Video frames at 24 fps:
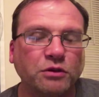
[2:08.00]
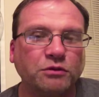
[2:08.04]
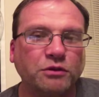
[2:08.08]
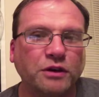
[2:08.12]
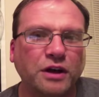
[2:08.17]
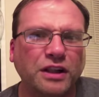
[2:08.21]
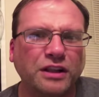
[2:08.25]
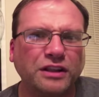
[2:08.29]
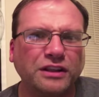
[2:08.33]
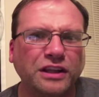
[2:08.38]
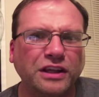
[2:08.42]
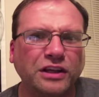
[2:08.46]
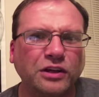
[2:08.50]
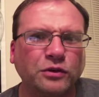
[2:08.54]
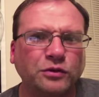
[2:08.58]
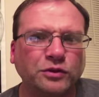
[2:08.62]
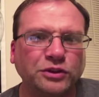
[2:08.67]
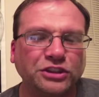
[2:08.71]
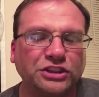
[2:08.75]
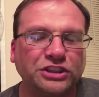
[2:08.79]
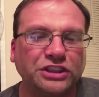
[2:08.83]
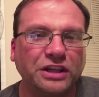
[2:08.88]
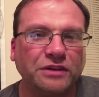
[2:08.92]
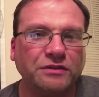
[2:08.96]
follow, I think over
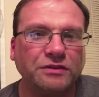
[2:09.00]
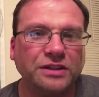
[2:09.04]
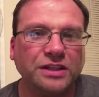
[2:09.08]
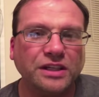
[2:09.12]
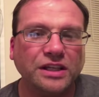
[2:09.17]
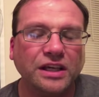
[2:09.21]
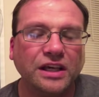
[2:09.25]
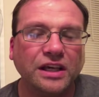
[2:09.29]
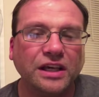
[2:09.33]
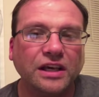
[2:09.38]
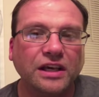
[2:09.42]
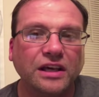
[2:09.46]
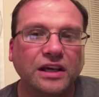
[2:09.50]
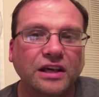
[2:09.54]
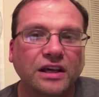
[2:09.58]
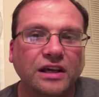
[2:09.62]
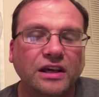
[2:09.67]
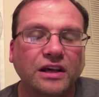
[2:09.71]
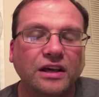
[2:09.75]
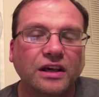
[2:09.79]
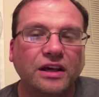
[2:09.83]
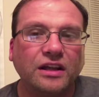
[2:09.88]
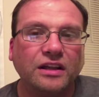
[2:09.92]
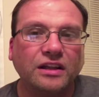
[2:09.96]
70.
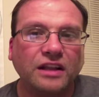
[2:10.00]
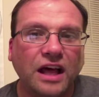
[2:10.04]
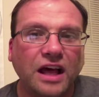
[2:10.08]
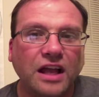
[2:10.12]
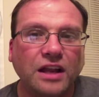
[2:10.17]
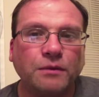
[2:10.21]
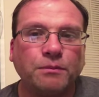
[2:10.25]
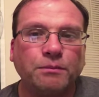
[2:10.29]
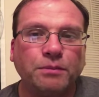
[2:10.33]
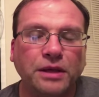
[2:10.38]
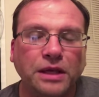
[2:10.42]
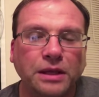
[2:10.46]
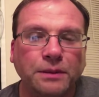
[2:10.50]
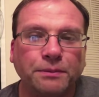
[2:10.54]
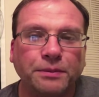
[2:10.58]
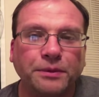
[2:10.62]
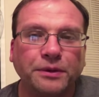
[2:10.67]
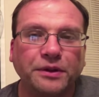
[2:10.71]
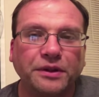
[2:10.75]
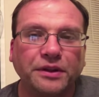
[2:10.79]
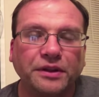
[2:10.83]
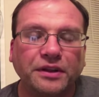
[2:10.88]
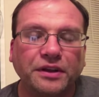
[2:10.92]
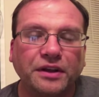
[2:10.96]
A lot of
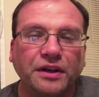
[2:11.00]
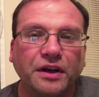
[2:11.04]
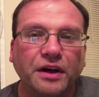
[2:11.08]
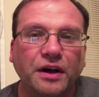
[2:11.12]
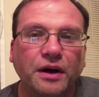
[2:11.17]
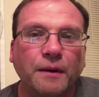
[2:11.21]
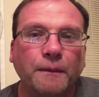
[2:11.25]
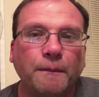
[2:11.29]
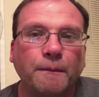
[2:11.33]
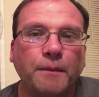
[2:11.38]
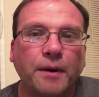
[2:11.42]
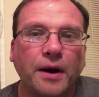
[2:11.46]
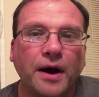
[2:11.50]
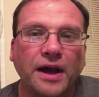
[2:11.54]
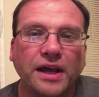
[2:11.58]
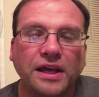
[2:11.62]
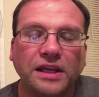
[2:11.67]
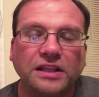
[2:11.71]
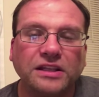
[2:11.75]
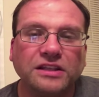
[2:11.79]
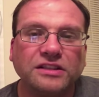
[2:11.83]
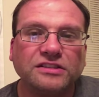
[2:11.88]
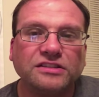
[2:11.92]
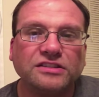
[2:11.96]
people are
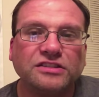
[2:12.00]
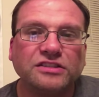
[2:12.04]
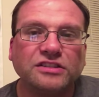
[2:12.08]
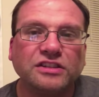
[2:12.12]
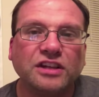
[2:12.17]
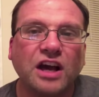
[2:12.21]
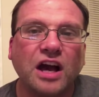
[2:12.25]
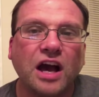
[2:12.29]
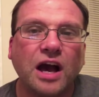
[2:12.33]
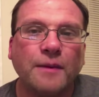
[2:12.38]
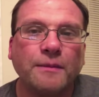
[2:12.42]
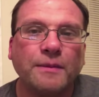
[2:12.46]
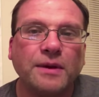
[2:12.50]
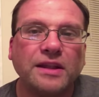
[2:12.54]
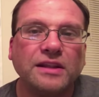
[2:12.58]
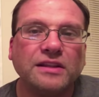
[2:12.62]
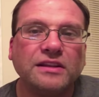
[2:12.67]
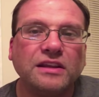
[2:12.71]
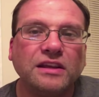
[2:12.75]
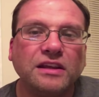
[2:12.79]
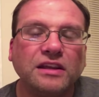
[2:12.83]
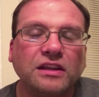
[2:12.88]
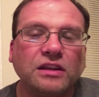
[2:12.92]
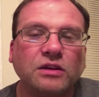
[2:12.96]
buying this,
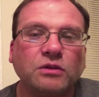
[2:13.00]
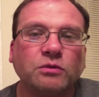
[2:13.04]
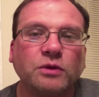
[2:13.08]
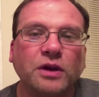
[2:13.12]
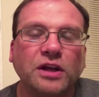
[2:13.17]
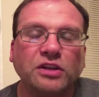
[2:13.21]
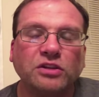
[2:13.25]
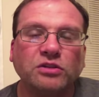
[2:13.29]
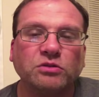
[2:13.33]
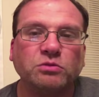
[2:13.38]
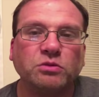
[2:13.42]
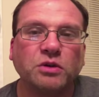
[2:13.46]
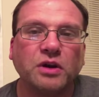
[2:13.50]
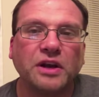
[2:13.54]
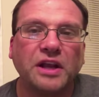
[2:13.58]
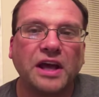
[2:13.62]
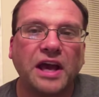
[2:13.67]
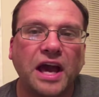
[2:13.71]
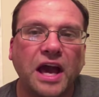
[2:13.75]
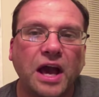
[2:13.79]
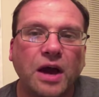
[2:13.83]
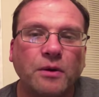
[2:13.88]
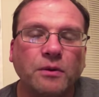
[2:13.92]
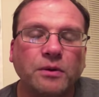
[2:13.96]
commenting. They're writing to Ron
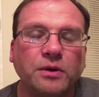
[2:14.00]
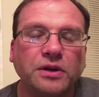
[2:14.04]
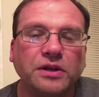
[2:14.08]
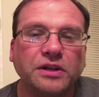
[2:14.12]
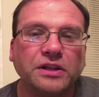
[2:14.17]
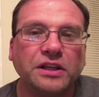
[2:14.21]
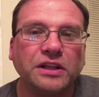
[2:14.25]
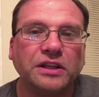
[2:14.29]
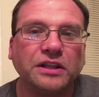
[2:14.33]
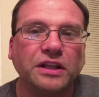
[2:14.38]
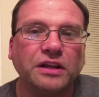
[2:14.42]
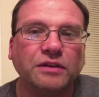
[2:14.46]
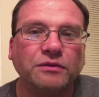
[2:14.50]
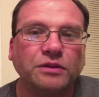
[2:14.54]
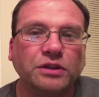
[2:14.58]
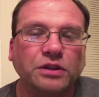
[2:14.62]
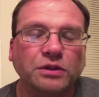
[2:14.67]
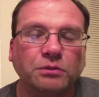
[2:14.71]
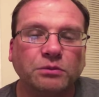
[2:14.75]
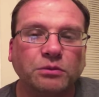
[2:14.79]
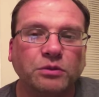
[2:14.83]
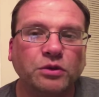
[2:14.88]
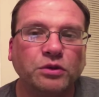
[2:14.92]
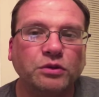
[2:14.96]
Howard. They're loving
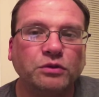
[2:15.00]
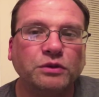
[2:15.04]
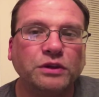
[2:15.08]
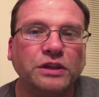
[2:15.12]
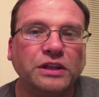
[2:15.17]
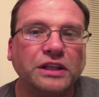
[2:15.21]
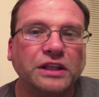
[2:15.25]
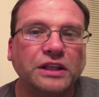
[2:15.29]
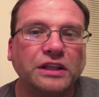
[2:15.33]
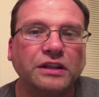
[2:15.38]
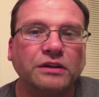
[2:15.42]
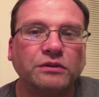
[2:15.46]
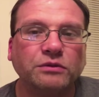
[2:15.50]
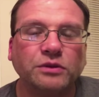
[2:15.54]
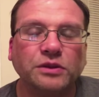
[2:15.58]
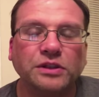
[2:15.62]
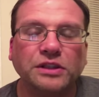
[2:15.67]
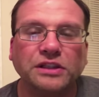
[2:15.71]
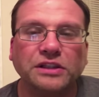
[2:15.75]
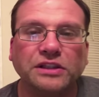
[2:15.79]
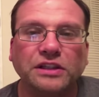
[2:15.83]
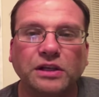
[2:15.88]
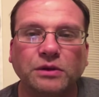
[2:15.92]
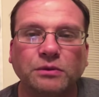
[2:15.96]
the movie. They love what
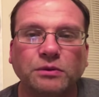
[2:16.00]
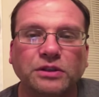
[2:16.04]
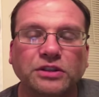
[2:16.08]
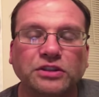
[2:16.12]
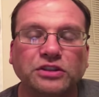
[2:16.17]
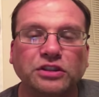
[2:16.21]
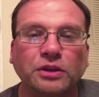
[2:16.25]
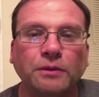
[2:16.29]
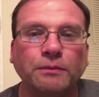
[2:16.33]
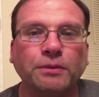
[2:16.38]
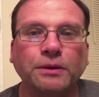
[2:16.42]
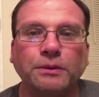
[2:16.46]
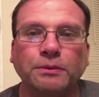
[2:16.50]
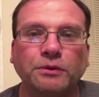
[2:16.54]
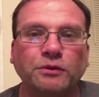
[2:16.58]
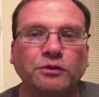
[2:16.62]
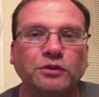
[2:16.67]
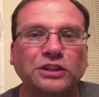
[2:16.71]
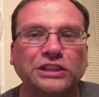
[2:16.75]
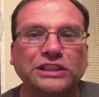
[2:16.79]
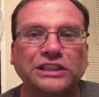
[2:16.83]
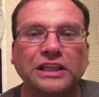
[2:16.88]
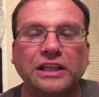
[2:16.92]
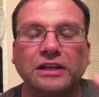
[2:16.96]
he did with it. Some people
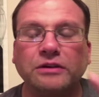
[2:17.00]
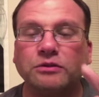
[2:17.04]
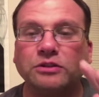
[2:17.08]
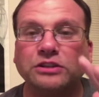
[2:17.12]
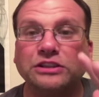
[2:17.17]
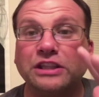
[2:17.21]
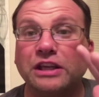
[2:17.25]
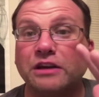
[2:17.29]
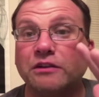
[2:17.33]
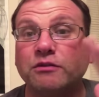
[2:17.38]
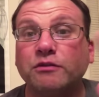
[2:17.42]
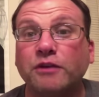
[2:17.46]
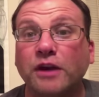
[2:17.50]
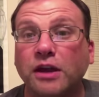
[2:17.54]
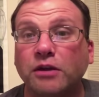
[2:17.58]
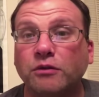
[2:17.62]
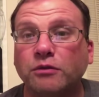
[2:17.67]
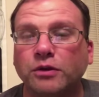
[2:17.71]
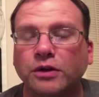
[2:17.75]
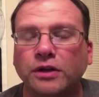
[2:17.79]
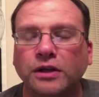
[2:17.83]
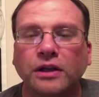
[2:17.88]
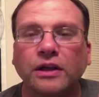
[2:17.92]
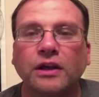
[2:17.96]
even said it was their
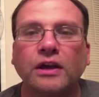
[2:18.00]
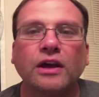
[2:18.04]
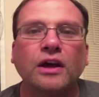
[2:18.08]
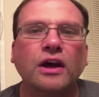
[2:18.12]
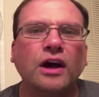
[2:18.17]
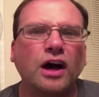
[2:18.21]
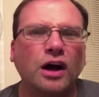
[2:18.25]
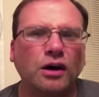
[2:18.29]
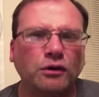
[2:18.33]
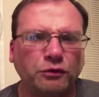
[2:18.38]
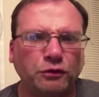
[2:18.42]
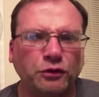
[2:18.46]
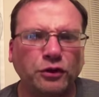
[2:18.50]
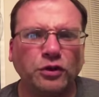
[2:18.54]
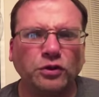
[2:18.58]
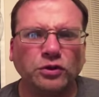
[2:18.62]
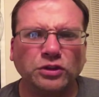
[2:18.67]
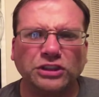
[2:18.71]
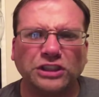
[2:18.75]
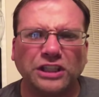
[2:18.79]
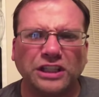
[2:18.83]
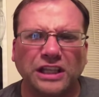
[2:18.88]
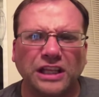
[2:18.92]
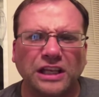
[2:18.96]
favorite. A few
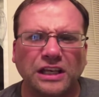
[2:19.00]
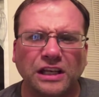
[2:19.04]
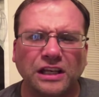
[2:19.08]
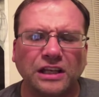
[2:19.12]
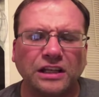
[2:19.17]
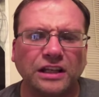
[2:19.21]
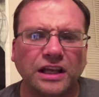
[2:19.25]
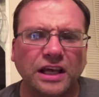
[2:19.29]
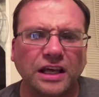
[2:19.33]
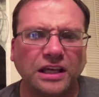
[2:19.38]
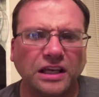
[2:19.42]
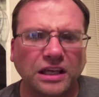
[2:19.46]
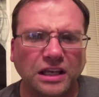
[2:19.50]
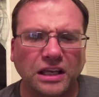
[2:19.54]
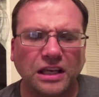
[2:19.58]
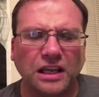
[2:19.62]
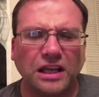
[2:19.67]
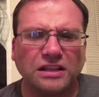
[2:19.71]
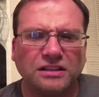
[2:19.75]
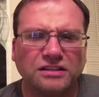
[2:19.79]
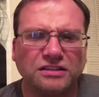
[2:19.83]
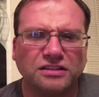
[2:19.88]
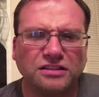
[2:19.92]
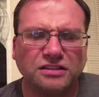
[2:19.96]
said they didn't like it, and
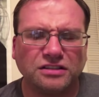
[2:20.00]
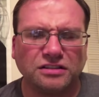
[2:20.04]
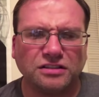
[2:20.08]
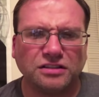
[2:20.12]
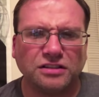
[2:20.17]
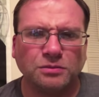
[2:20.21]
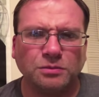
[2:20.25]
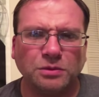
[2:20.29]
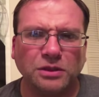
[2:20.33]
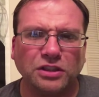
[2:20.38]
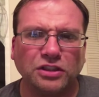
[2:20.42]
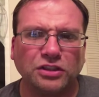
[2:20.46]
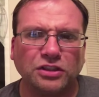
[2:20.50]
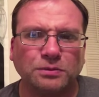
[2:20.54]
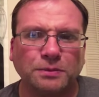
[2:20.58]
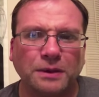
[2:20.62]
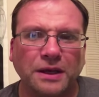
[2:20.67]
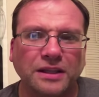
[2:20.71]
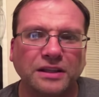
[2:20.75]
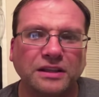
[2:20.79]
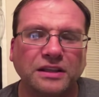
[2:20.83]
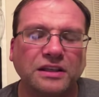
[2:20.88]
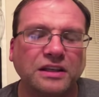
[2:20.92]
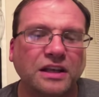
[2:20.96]
that's to be
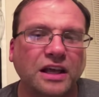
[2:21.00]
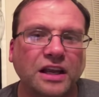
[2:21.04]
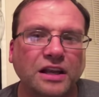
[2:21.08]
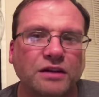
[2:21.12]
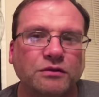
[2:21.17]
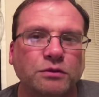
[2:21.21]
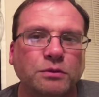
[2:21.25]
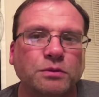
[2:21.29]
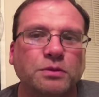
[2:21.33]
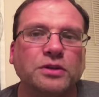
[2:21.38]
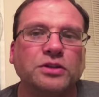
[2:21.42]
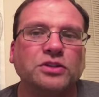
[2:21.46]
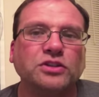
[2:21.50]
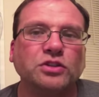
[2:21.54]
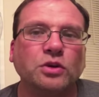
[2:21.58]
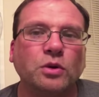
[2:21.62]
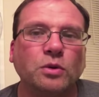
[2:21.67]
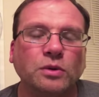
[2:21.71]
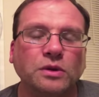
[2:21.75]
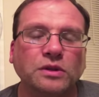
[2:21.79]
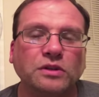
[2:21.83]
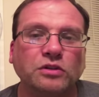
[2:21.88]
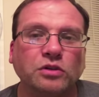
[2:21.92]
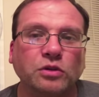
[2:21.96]
expected. Not everybody's
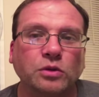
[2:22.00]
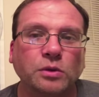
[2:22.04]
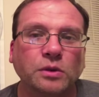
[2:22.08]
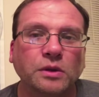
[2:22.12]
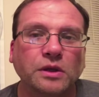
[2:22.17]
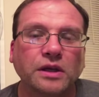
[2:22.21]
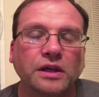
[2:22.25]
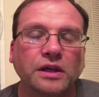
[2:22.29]
going to.